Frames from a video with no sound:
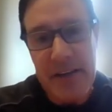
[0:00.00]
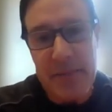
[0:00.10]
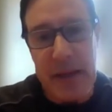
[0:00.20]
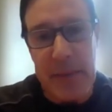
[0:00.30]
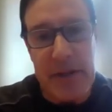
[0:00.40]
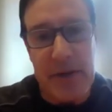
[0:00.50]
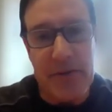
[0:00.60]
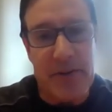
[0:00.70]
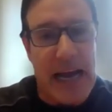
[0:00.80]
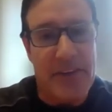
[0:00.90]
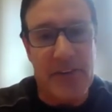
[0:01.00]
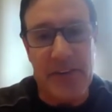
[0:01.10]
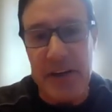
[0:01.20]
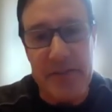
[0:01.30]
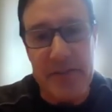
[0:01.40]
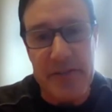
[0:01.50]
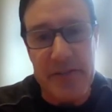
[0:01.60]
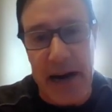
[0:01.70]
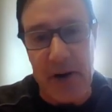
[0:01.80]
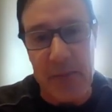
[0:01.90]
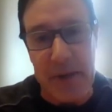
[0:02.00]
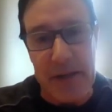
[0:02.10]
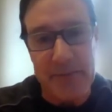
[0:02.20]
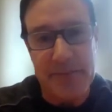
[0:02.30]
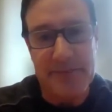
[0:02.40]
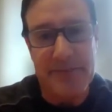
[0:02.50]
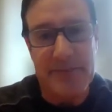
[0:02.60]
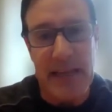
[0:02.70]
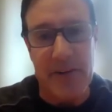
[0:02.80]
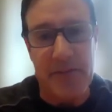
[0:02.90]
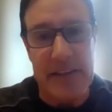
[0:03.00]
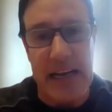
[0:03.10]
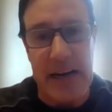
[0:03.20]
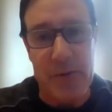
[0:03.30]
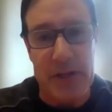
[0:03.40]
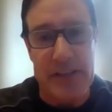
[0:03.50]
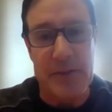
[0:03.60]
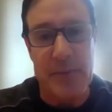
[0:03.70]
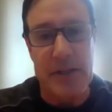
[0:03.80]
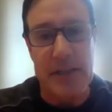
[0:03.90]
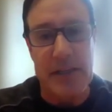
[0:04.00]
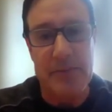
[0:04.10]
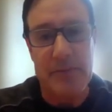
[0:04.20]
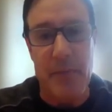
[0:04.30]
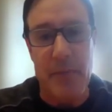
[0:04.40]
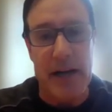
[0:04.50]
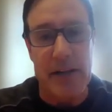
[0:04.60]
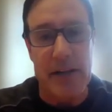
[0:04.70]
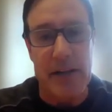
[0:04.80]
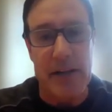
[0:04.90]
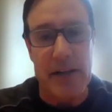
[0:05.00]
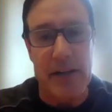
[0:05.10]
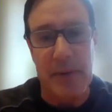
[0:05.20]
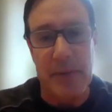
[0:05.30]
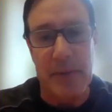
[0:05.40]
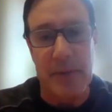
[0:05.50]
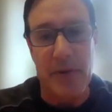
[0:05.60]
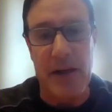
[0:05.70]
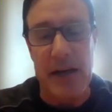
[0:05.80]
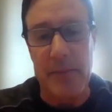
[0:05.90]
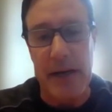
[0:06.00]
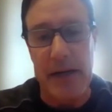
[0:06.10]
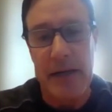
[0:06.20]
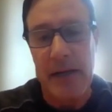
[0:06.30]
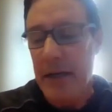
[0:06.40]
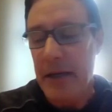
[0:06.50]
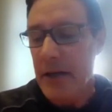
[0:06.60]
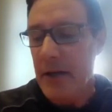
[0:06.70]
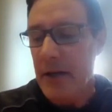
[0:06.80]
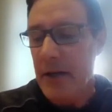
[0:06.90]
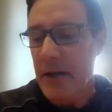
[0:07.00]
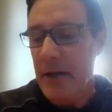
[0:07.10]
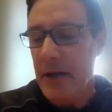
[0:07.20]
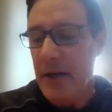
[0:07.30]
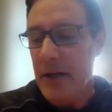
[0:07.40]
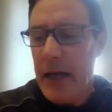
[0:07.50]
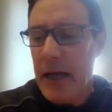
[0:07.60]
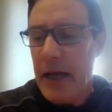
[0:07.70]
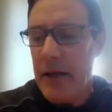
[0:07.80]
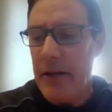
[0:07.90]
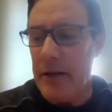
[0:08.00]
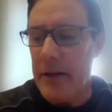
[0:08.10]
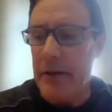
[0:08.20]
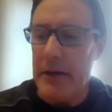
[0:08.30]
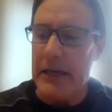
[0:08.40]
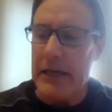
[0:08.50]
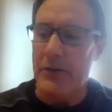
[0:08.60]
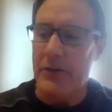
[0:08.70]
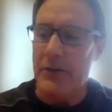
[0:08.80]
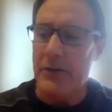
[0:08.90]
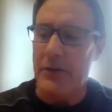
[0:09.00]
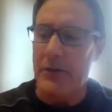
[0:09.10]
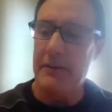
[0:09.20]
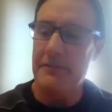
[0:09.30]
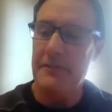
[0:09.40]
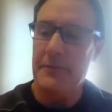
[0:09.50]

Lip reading: maybe there was an asset there for the buyer, but I don't think that ever really typically monetized in the way people thought it might. But in terms of